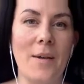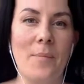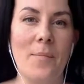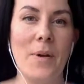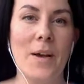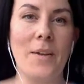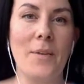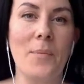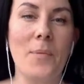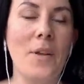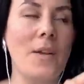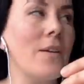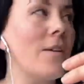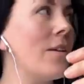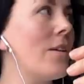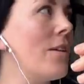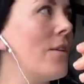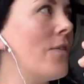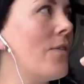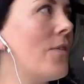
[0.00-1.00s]
husband,
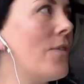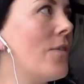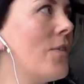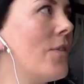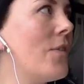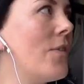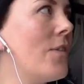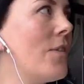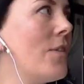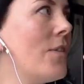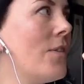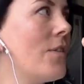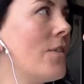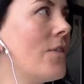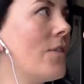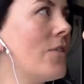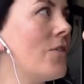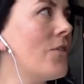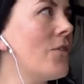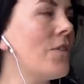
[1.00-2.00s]

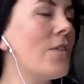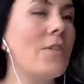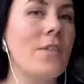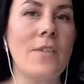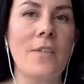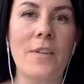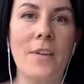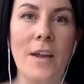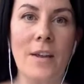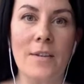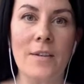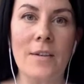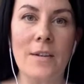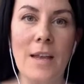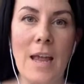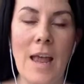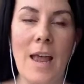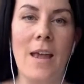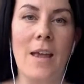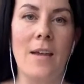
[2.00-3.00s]
this just
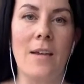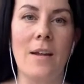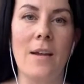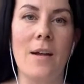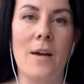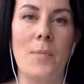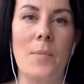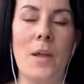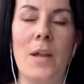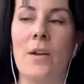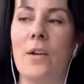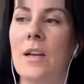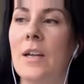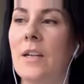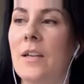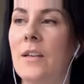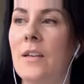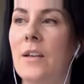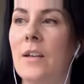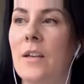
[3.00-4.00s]
doesn't add up, and
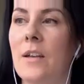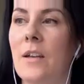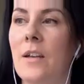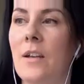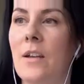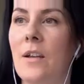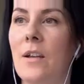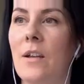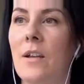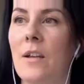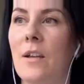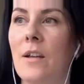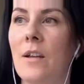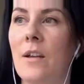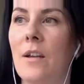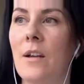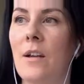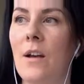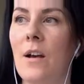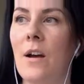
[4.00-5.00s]
I
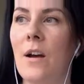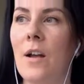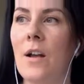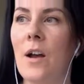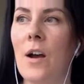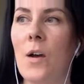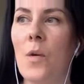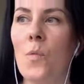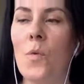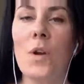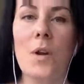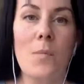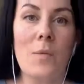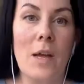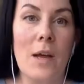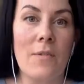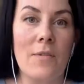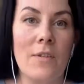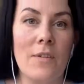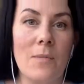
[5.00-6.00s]
want to
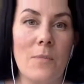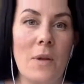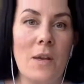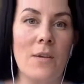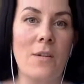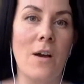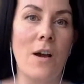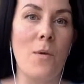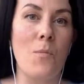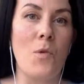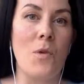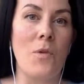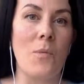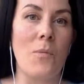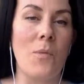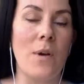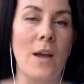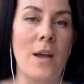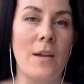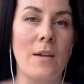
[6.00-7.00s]
be able to spend time with
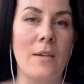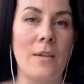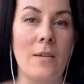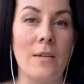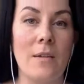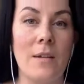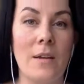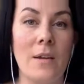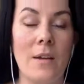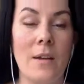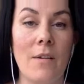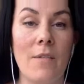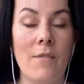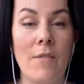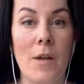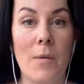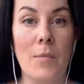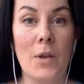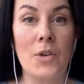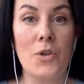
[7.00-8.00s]
my
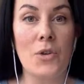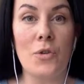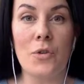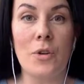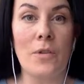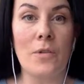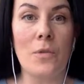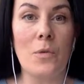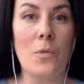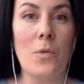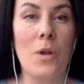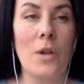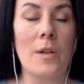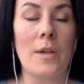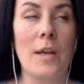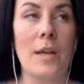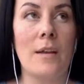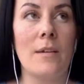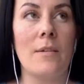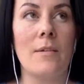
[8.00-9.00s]
family during school
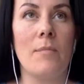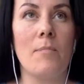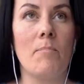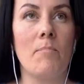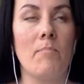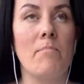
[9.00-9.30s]
holidays,